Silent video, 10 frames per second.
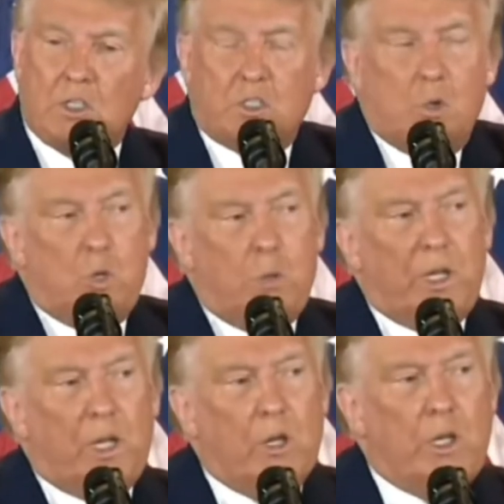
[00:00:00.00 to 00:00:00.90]
So we'll
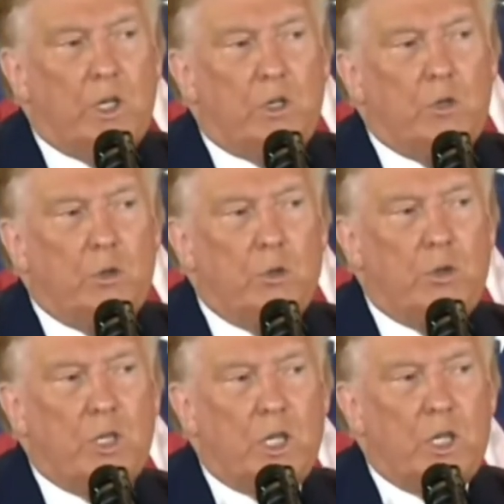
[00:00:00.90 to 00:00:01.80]
be going to
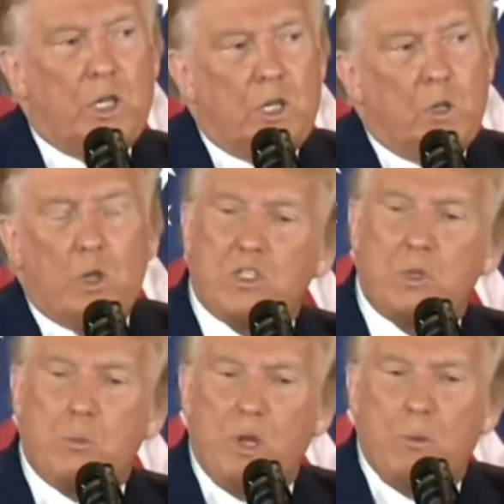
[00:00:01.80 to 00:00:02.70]
the U.S.
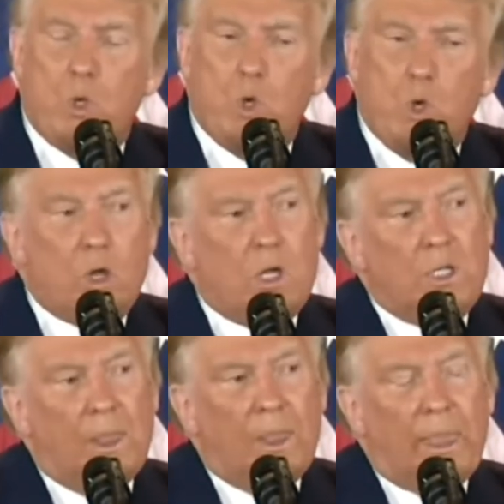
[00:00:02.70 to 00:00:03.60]
Supreme Court.
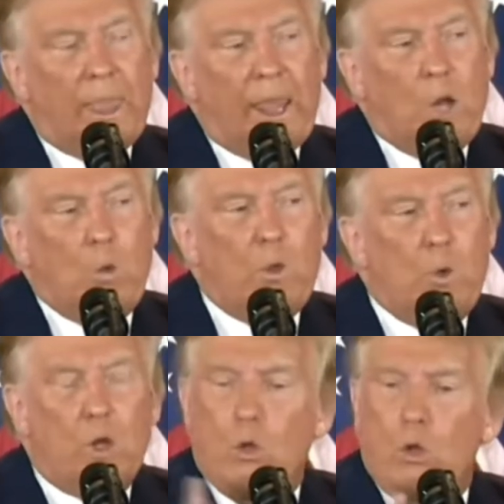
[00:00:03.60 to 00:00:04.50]
We
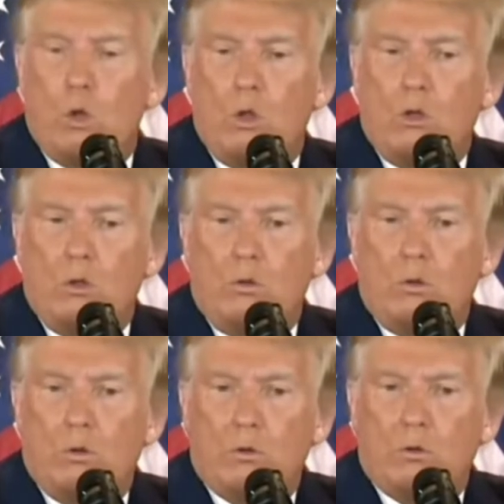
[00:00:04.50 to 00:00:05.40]
want all
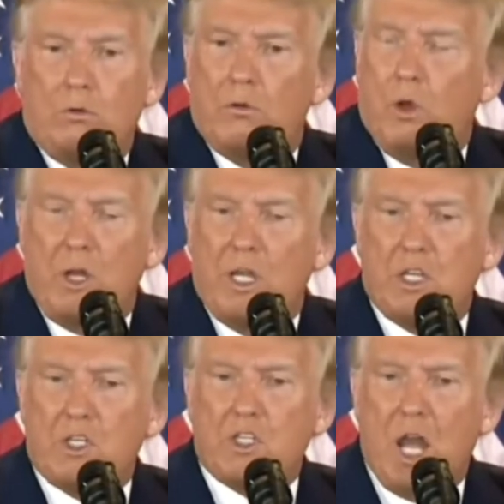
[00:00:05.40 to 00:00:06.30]
voting
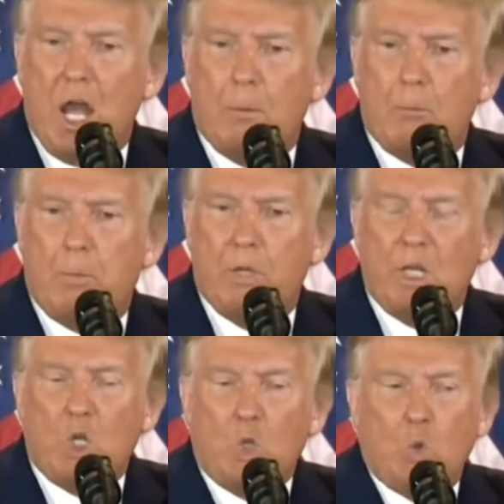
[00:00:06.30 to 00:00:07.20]
to stop.
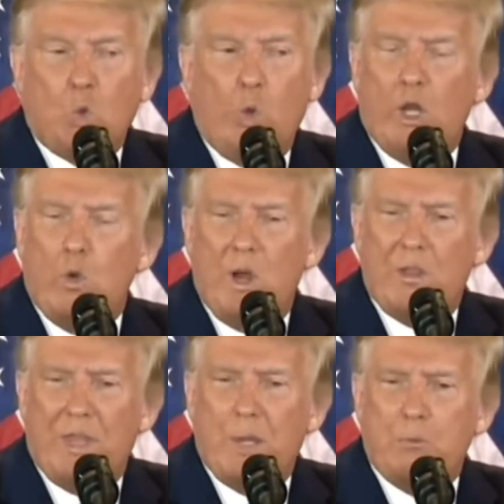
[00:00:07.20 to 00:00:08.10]
We don't
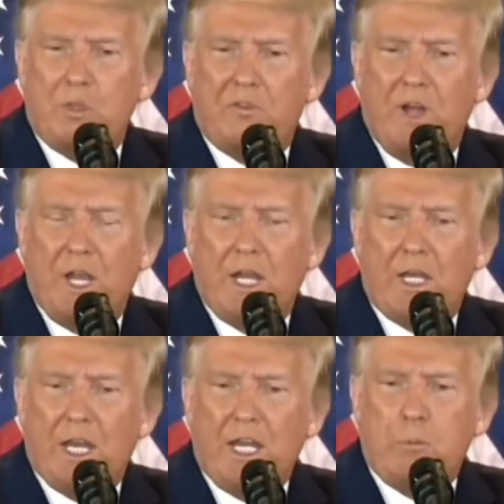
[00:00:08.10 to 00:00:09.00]
want them to
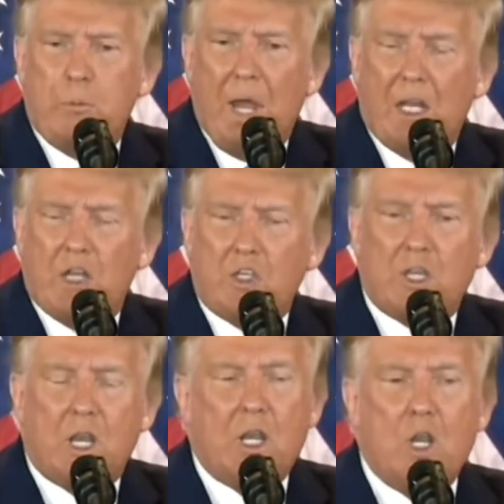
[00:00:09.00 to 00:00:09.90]
find any
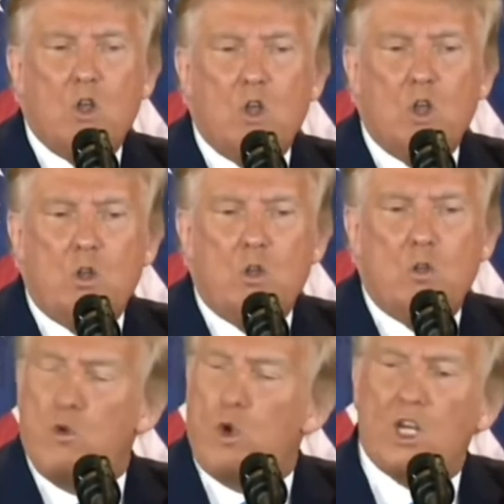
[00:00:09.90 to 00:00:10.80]
ballots at
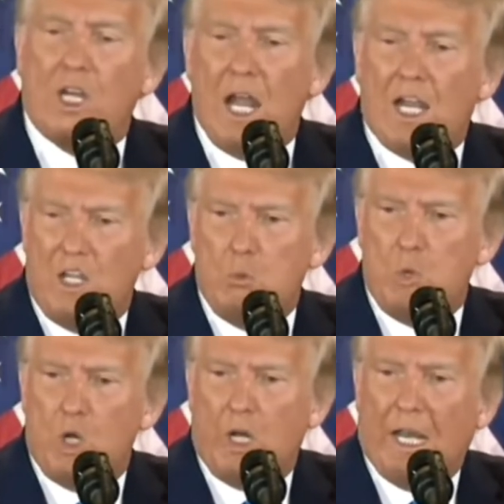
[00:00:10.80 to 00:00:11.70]
4 o'clock in the
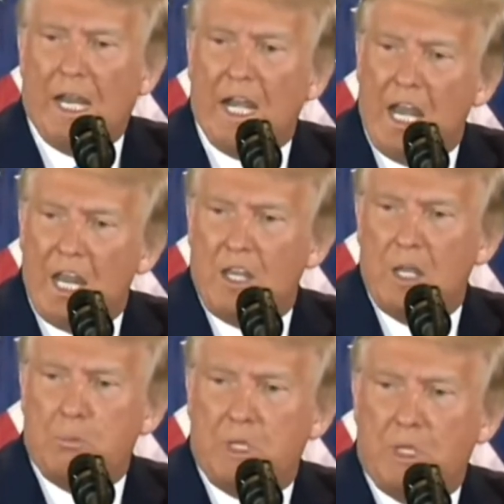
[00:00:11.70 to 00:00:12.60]
morning and add
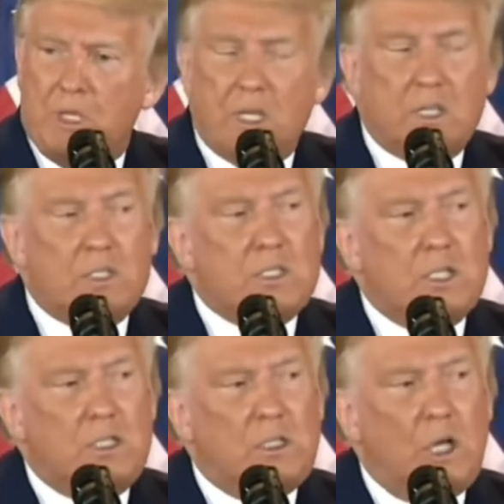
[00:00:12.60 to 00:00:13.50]
them to the
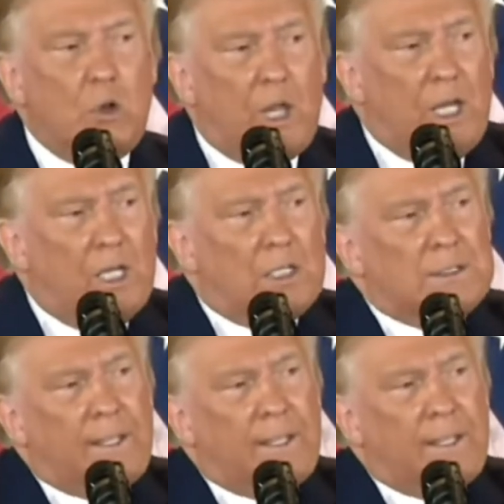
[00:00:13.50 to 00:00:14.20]
list, okay?